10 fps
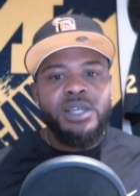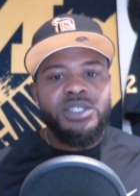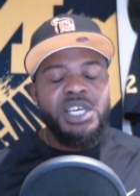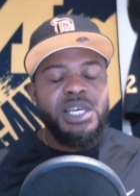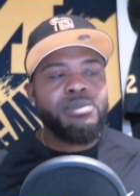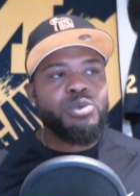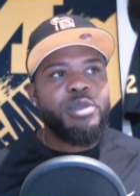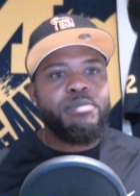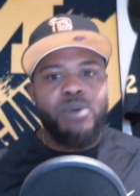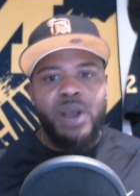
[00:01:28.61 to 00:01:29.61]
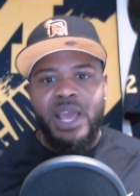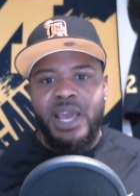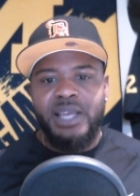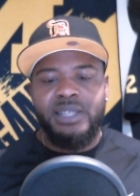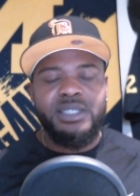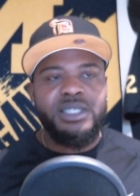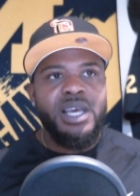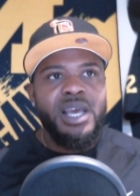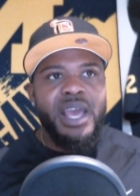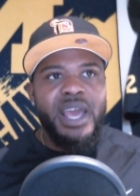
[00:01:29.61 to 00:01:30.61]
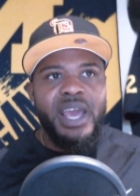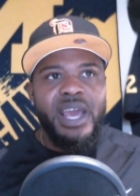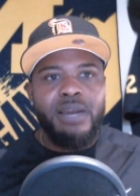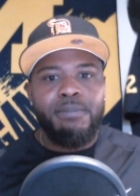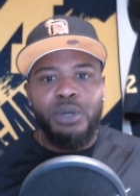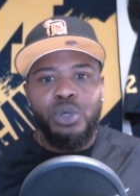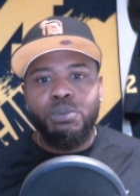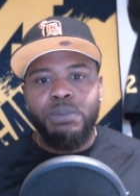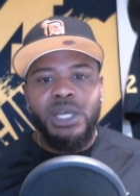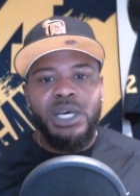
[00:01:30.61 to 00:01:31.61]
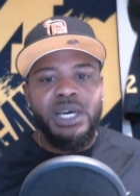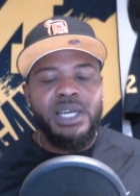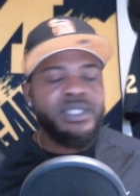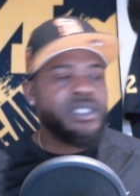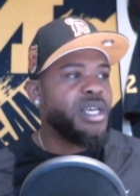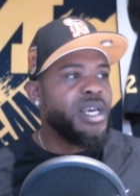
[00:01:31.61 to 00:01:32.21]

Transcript: teams with brands and blue bloods,